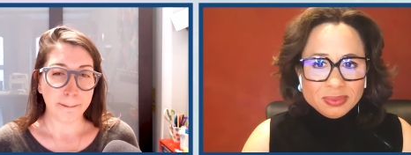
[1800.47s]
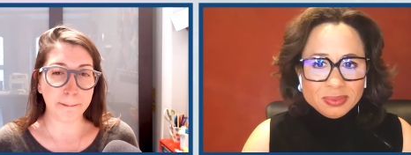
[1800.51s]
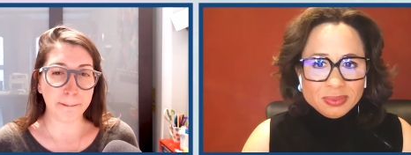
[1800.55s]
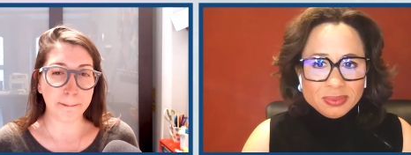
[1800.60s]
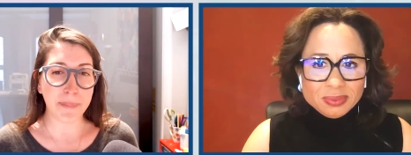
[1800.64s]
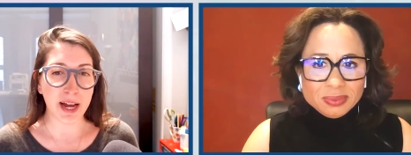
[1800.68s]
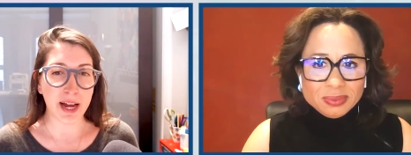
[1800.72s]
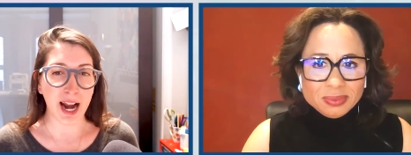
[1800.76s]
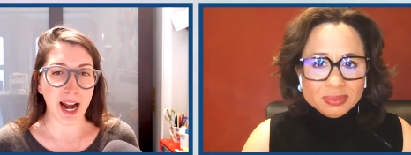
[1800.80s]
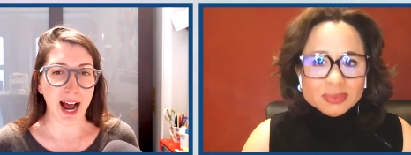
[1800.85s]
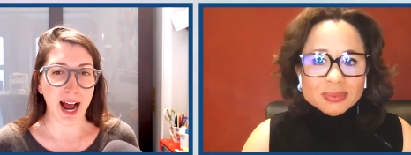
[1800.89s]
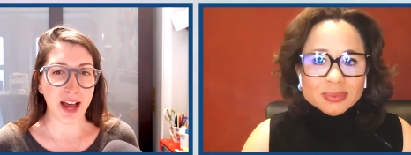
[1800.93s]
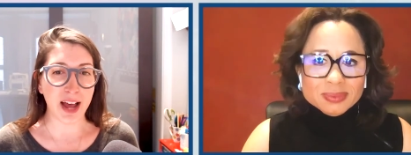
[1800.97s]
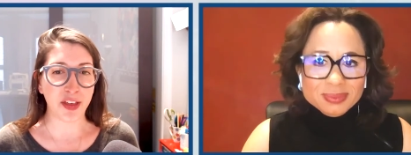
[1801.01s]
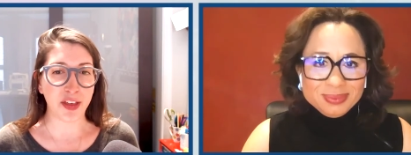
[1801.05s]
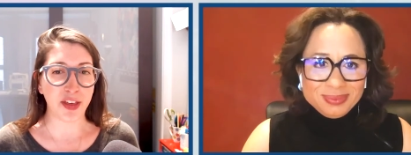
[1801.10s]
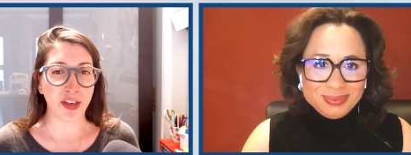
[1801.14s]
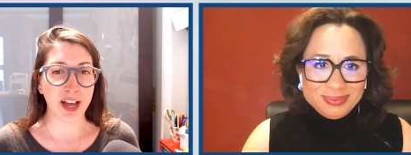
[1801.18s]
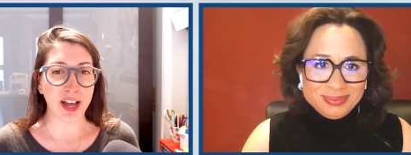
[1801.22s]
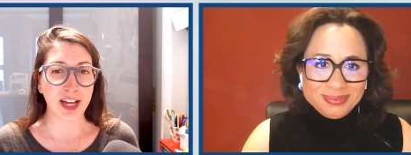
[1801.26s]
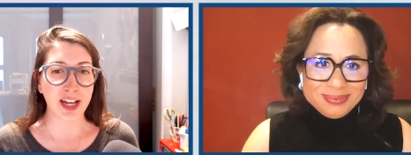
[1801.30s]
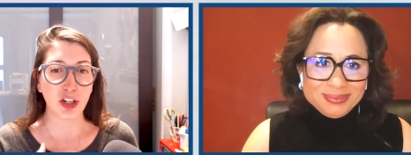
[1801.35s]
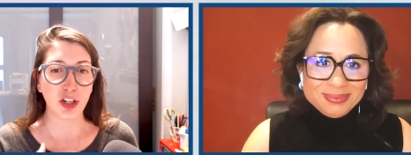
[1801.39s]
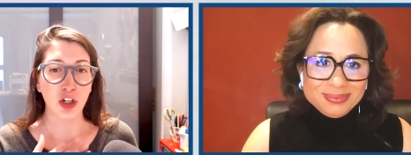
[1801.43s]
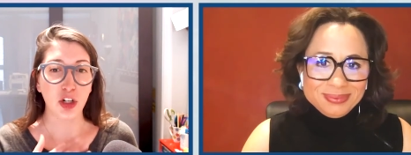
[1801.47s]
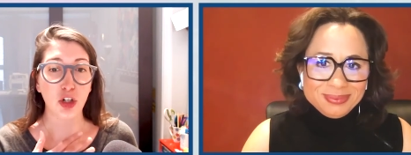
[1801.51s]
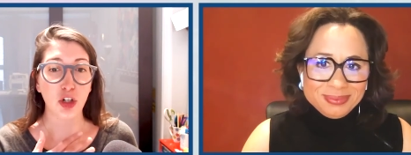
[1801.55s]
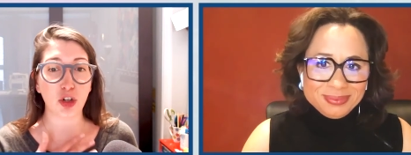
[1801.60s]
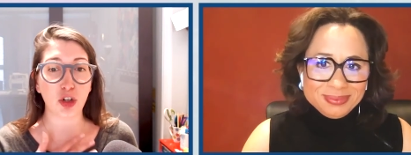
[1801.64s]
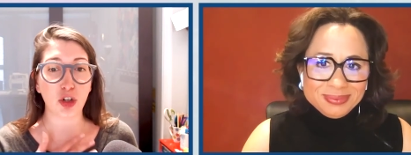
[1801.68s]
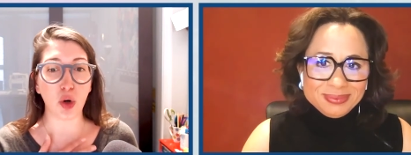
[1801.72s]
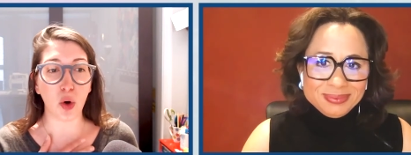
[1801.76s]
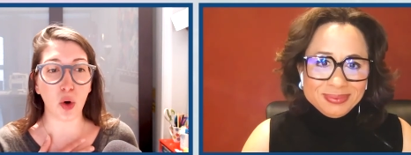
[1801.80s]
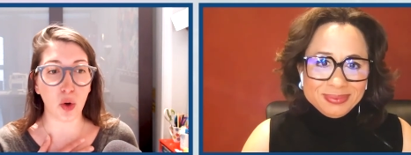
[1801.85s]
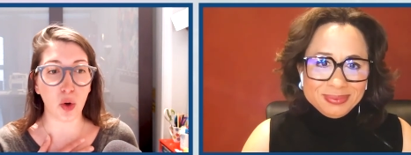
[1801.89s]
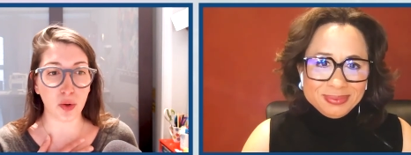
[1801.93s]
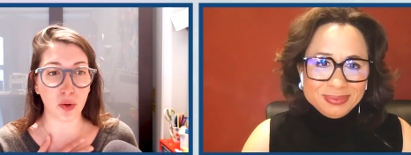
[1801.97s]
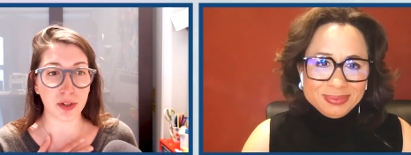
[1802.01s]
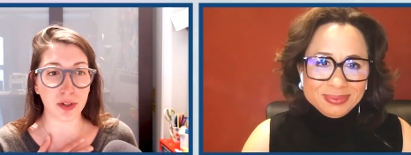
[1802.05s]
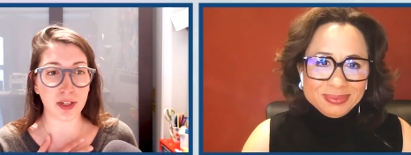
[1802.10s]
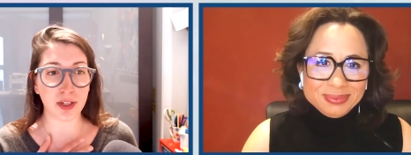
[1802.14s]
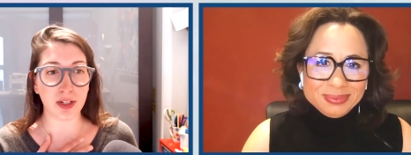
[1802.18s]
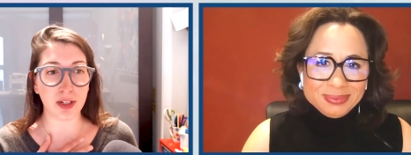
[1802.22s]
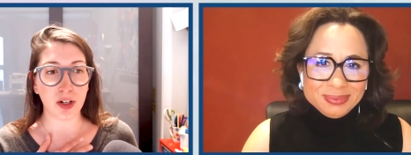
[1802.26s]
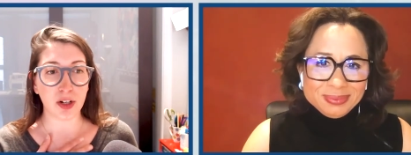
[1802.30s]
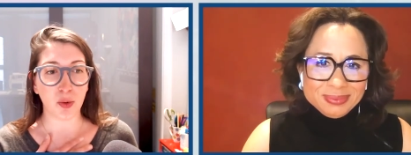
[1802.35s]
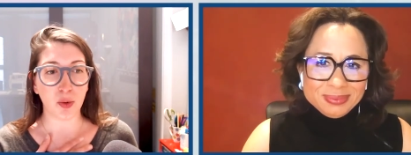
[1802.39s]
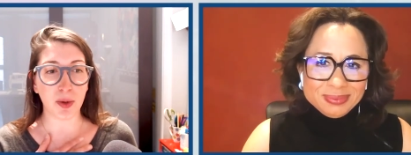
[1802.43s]
Speaker 1: But I think as
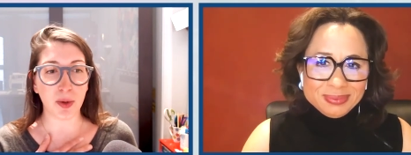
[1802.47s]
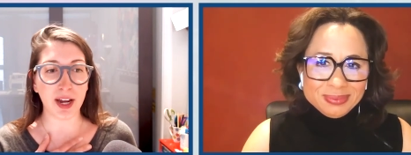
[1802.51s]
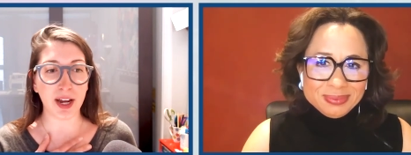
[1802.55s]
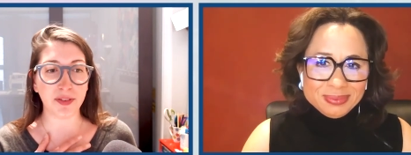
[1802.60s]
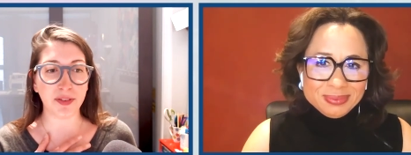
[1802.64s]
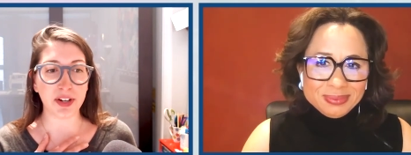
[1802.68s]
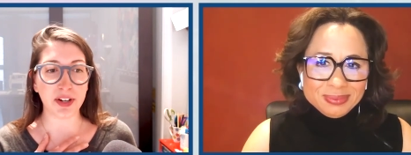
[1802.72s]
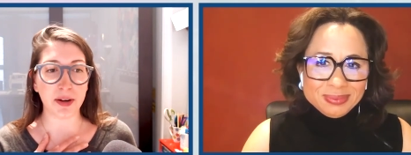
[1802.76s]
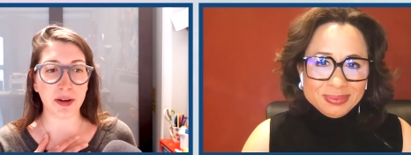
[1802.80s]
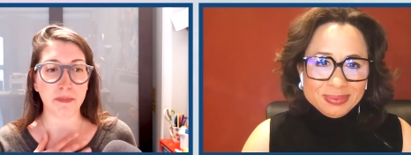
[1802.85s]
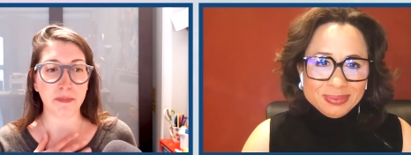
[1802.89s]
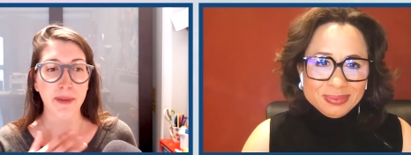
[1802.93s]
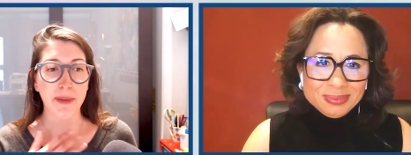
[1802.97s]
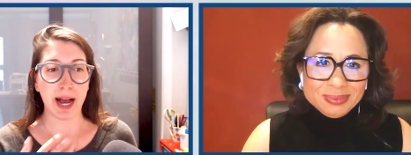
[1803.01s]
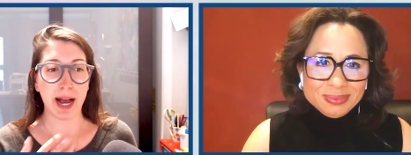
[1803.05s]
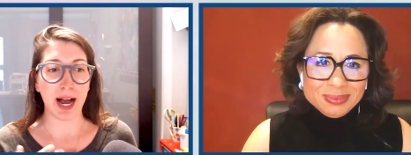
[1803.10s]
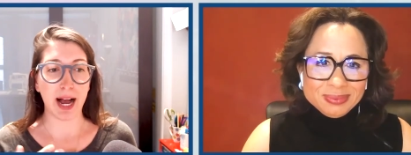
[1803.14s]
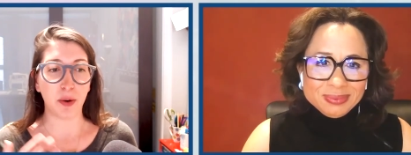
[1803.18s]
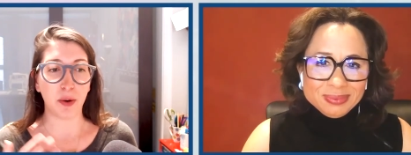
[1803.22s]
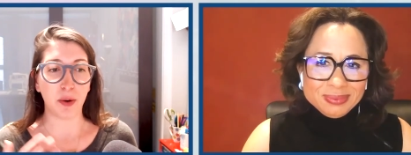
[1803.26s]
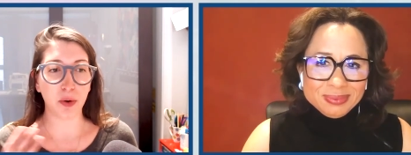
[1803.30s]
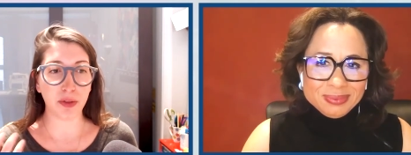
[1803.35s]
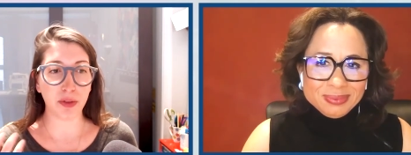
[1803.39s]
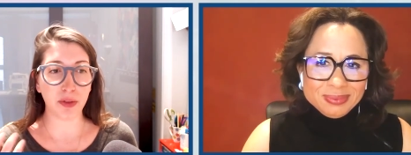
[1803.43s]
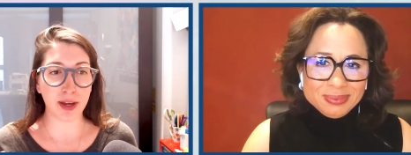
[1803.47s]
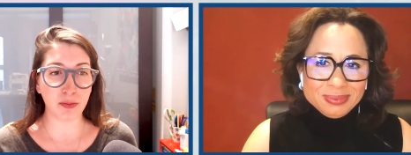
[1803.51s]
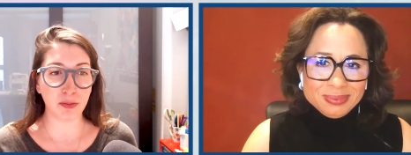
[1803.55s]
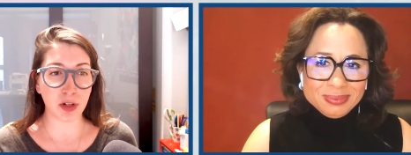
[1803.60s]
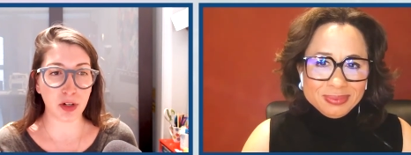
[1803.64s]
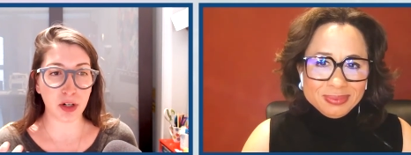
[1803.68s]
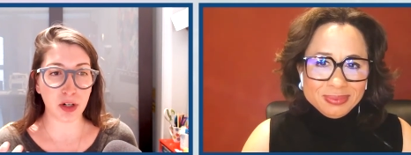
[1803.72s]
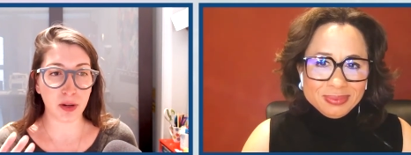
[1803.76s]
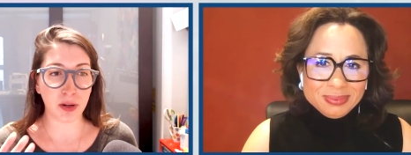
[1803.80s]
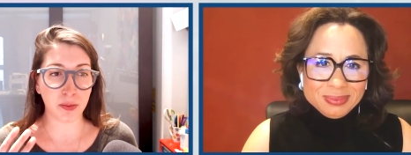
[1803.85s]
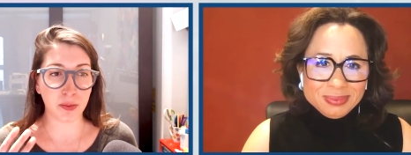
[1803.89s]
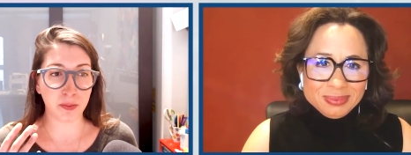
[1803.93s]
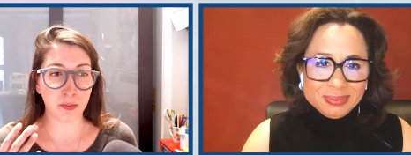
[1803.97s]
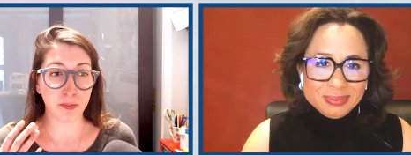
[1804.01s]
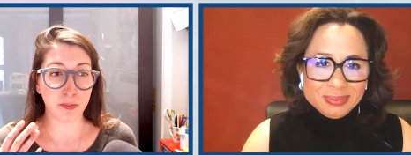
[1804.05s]
adults, we have to empower them to